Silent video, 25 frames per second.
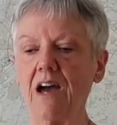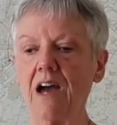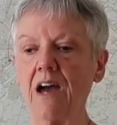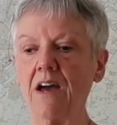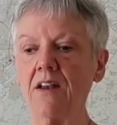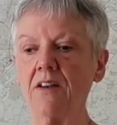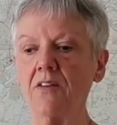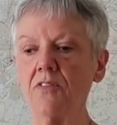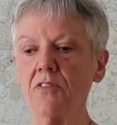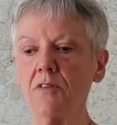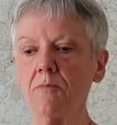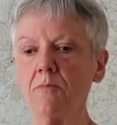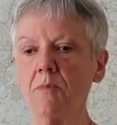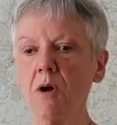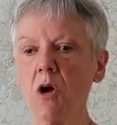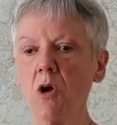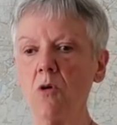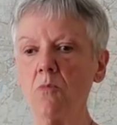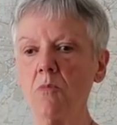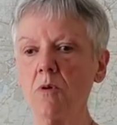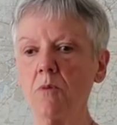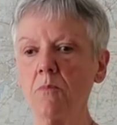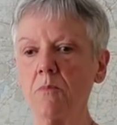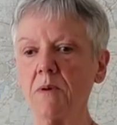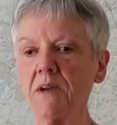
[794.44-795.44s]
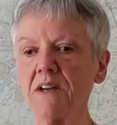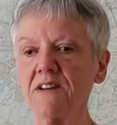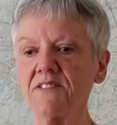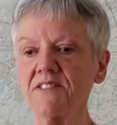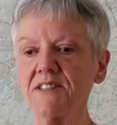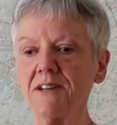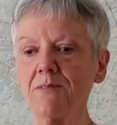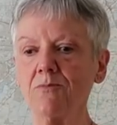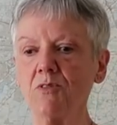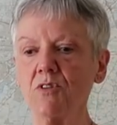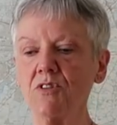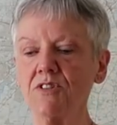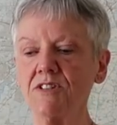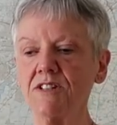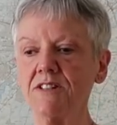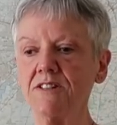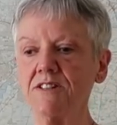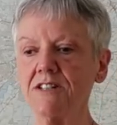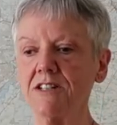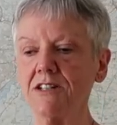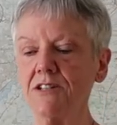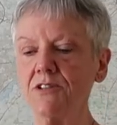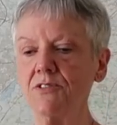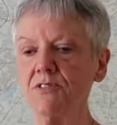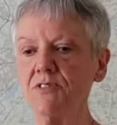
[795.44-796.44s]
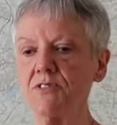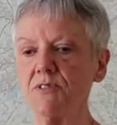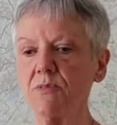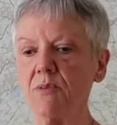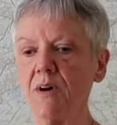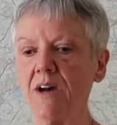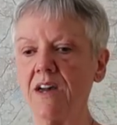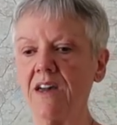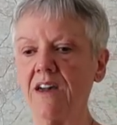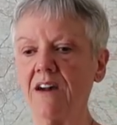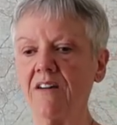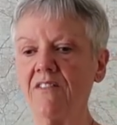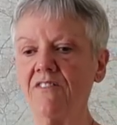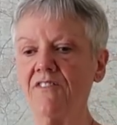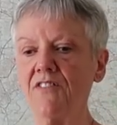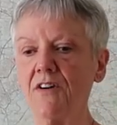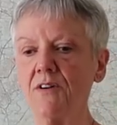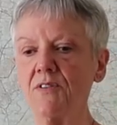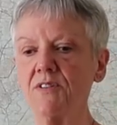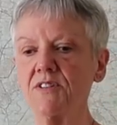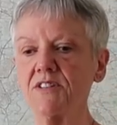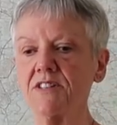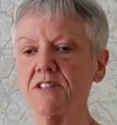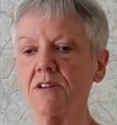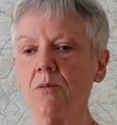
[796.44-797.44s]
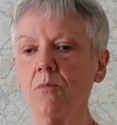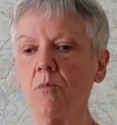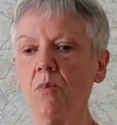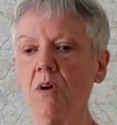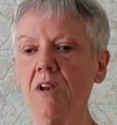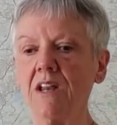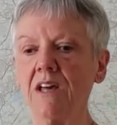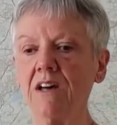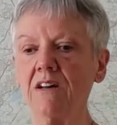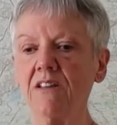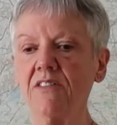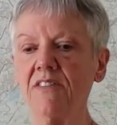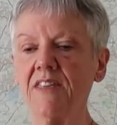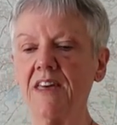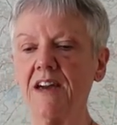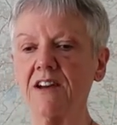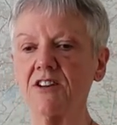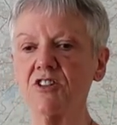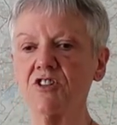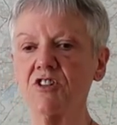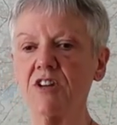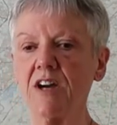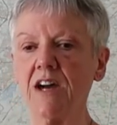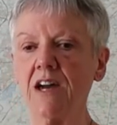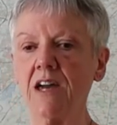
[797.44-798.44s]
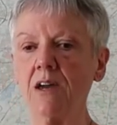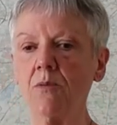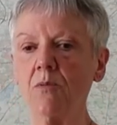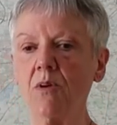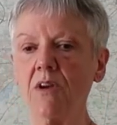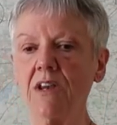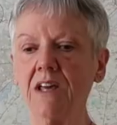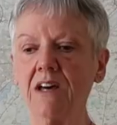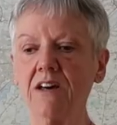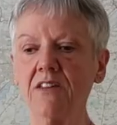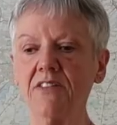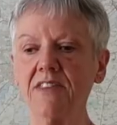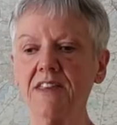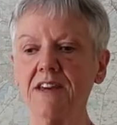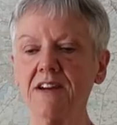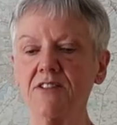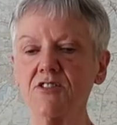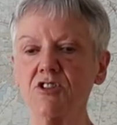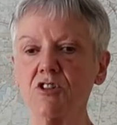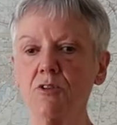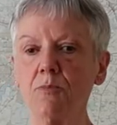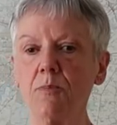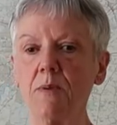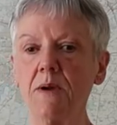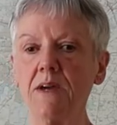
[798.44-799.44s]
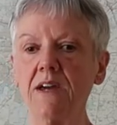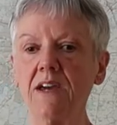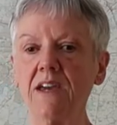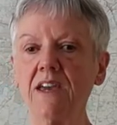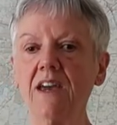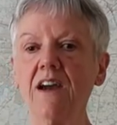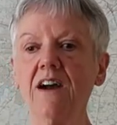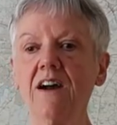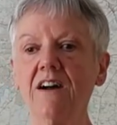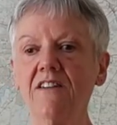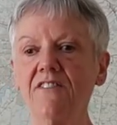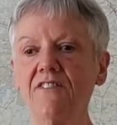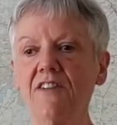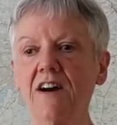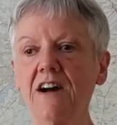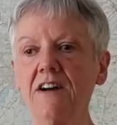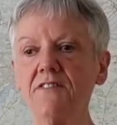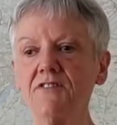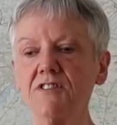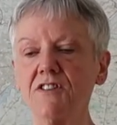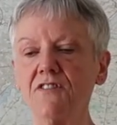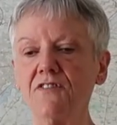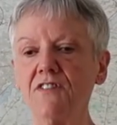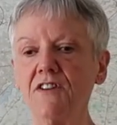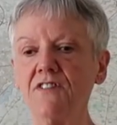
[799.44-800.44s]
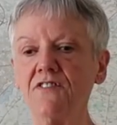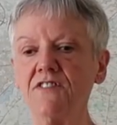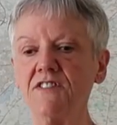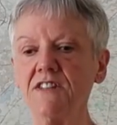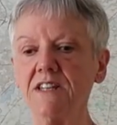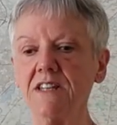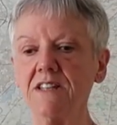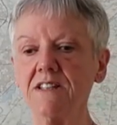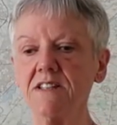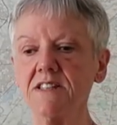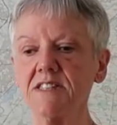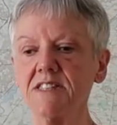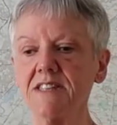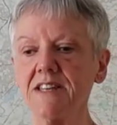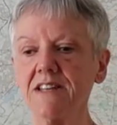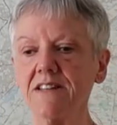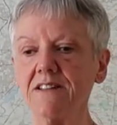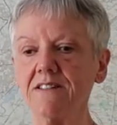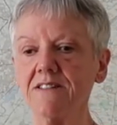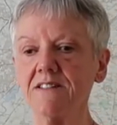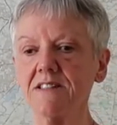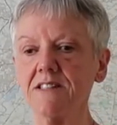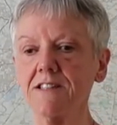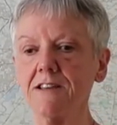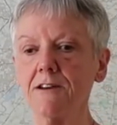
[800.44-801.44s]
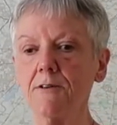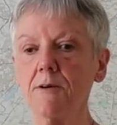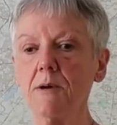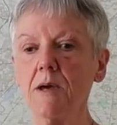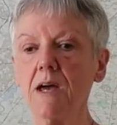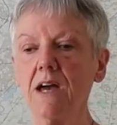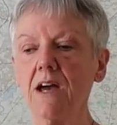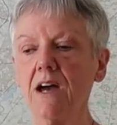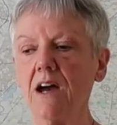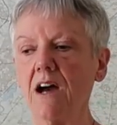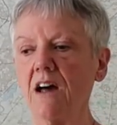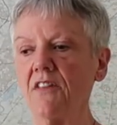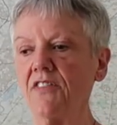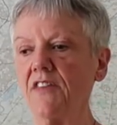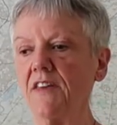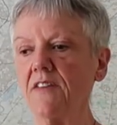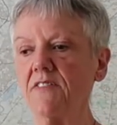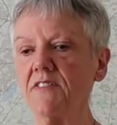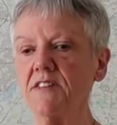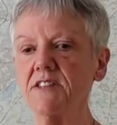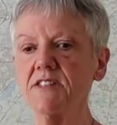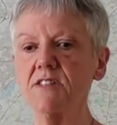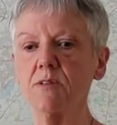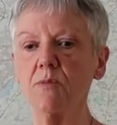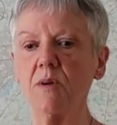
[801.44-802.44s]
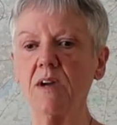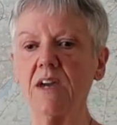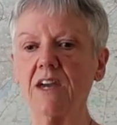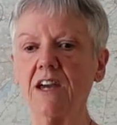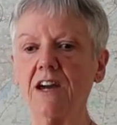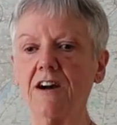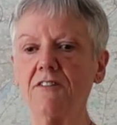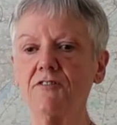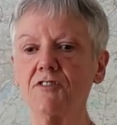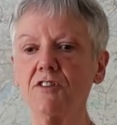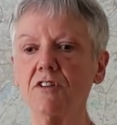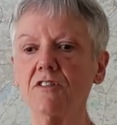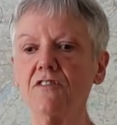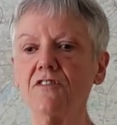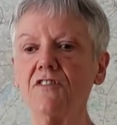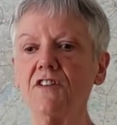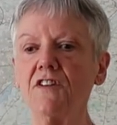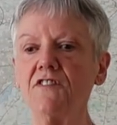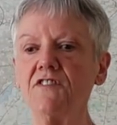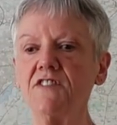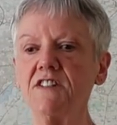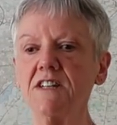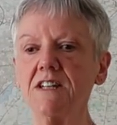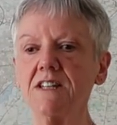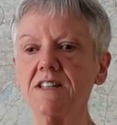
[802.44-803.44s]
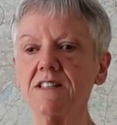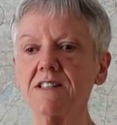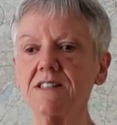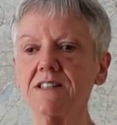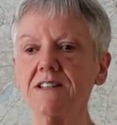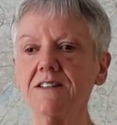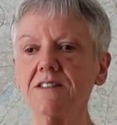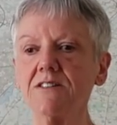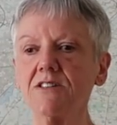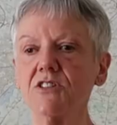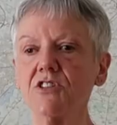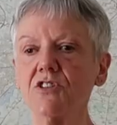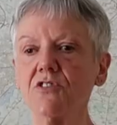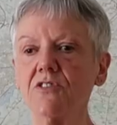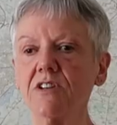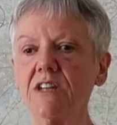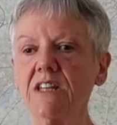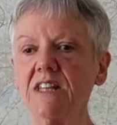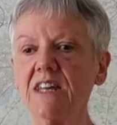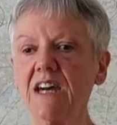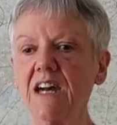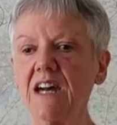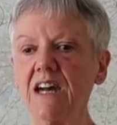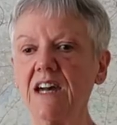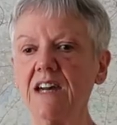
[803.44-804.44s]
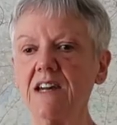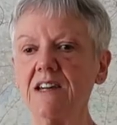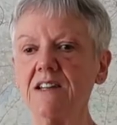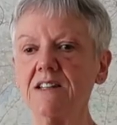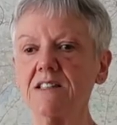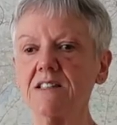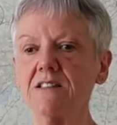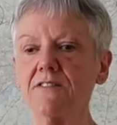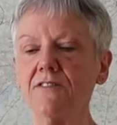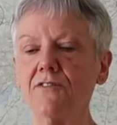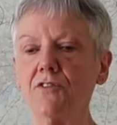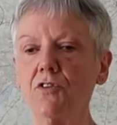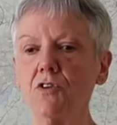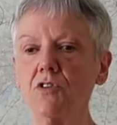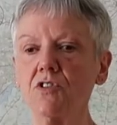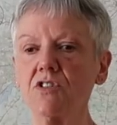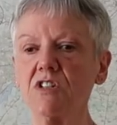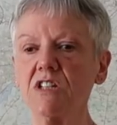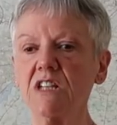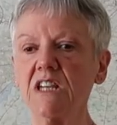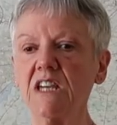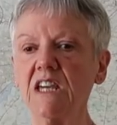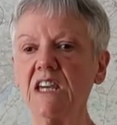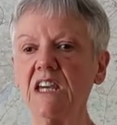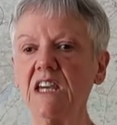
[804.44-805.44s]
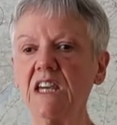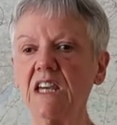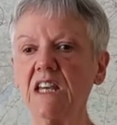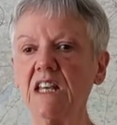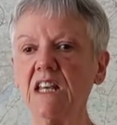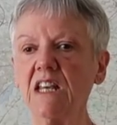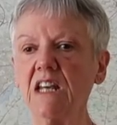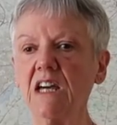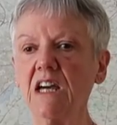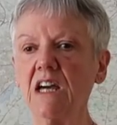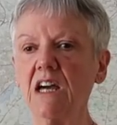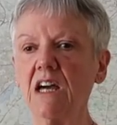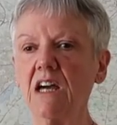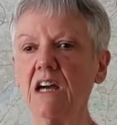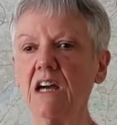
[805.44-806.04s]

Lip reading: And at the moment, because I'm wanting to lose weight, I'm focused on 1 healthy extra A, 1 healthy extra B, 5 to 15 sins. I think this week I've done 15 sins, 3 days, 14,